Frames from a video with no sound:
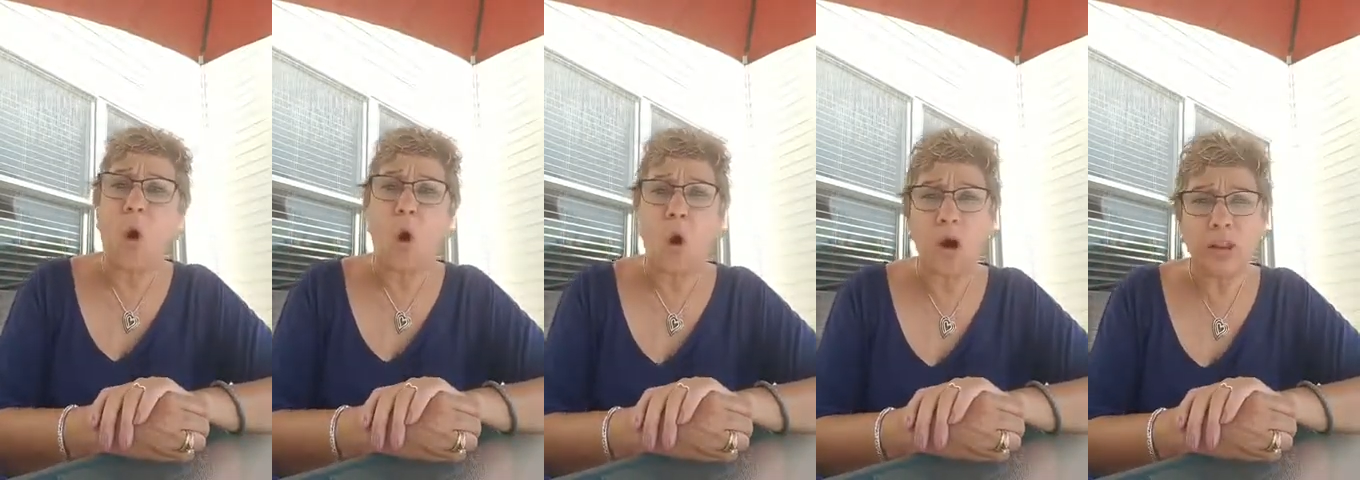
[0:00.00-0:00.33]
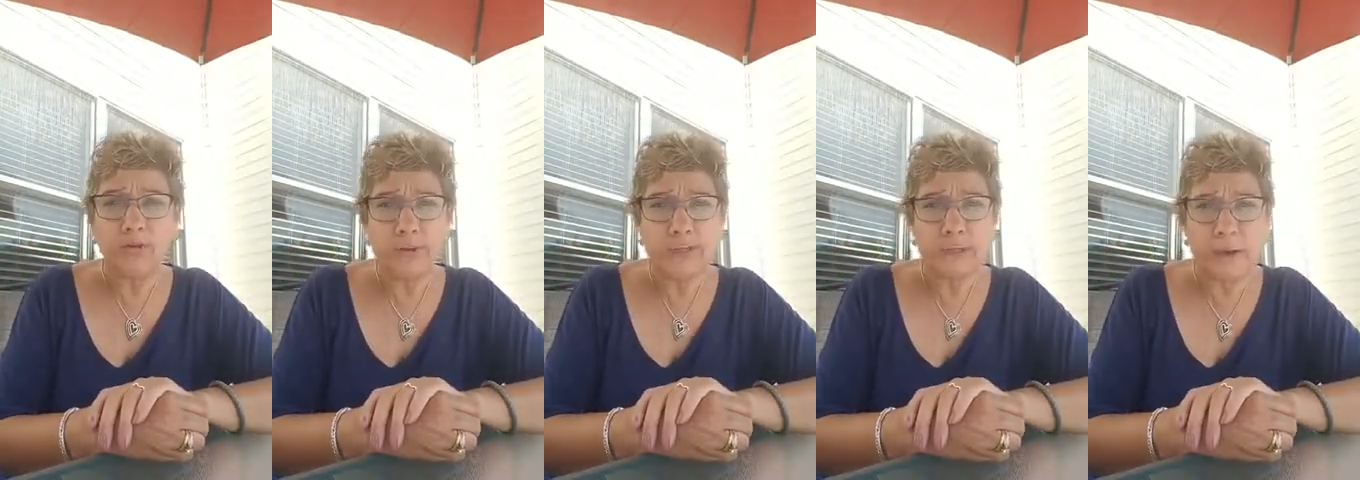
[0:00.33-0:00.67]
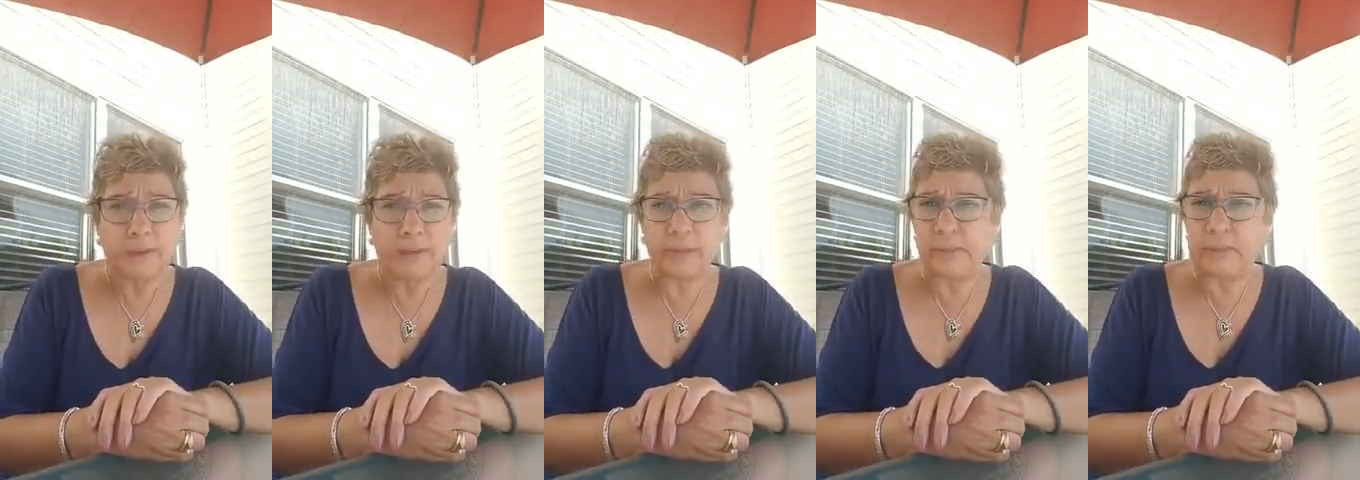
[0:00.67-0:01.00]
All of these
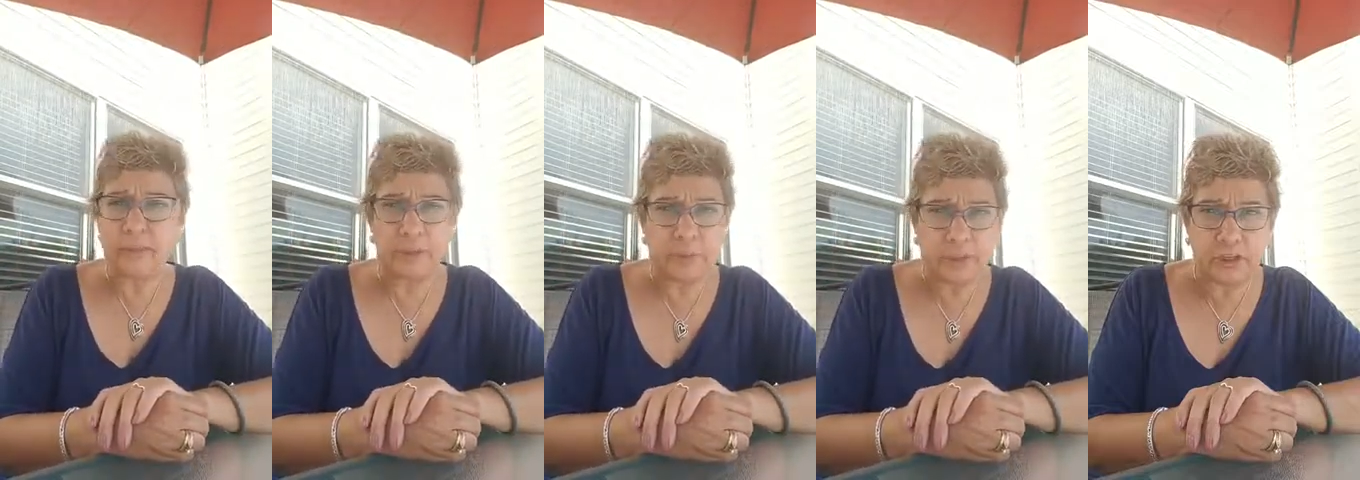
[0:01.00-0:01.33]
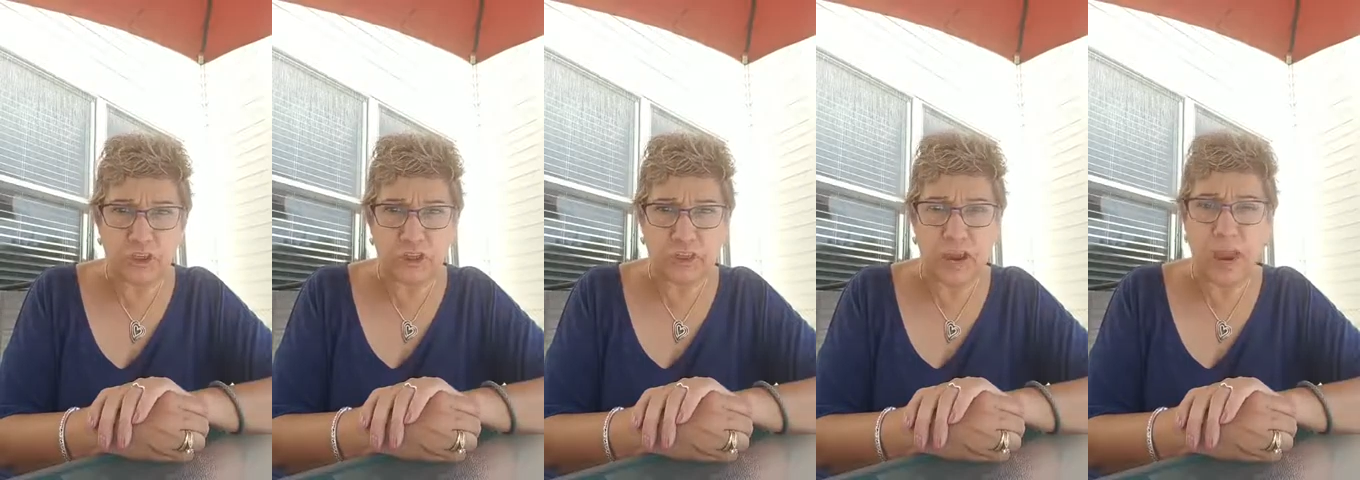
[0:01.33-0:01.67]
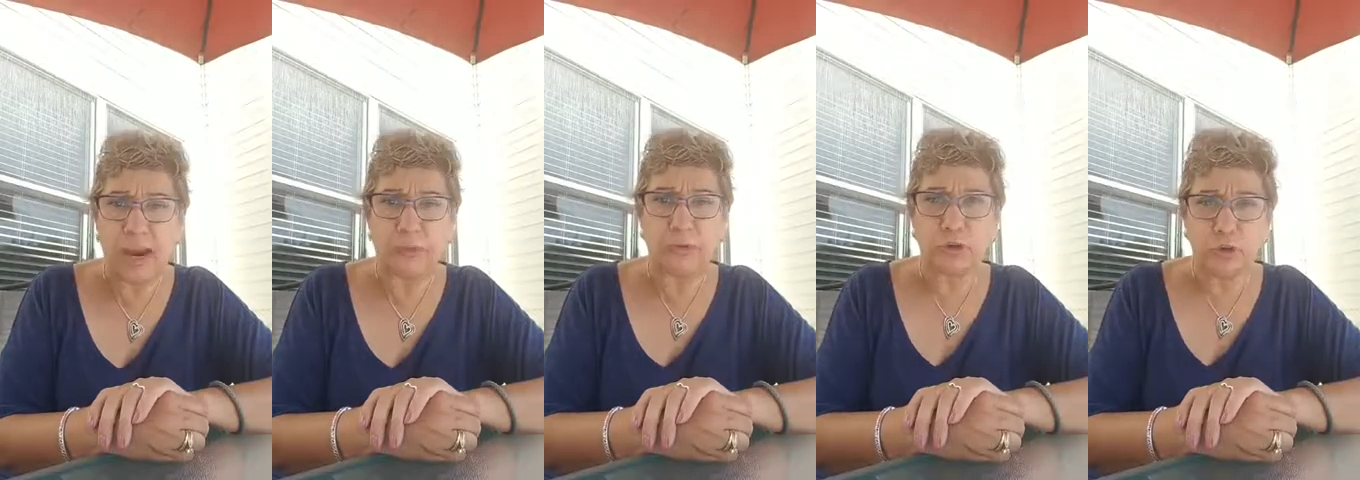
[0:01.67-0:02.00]
commencement speeches,
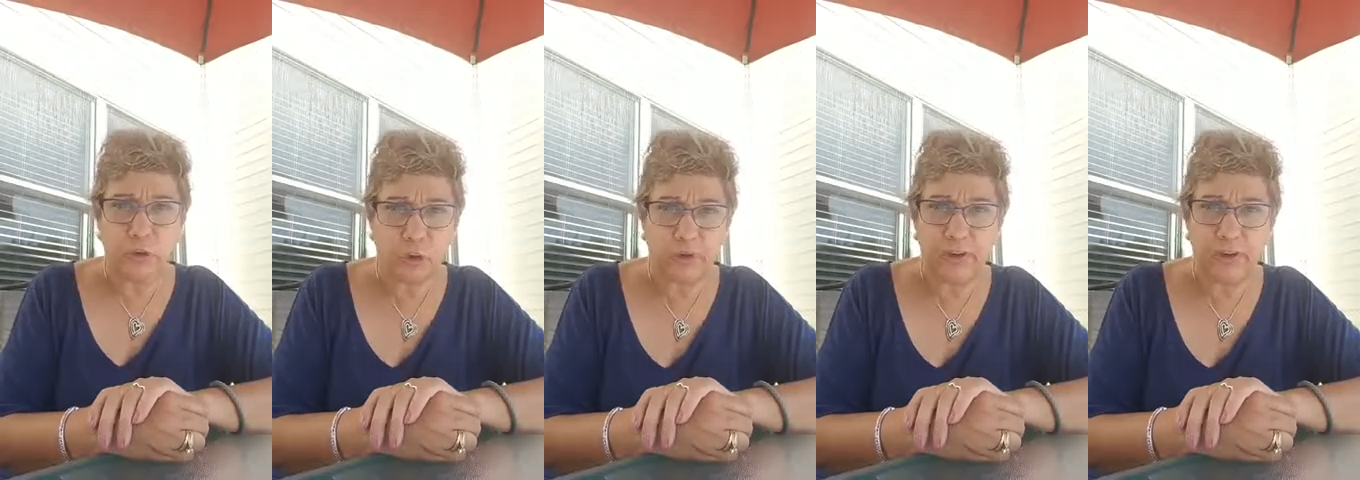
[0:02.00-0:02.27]
I'm sure,